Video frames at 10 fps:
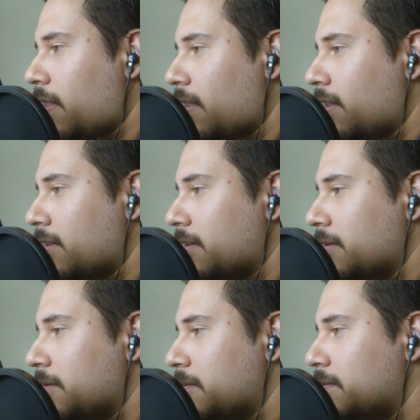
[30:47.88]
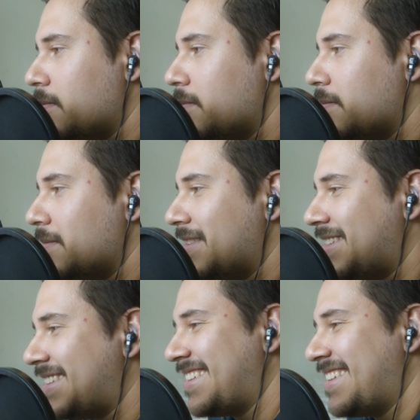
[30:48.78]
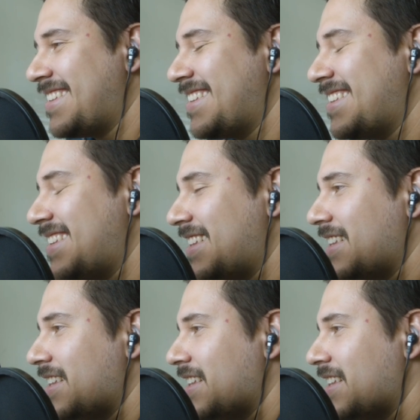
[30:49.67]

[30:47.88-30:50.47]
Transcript: [no speech]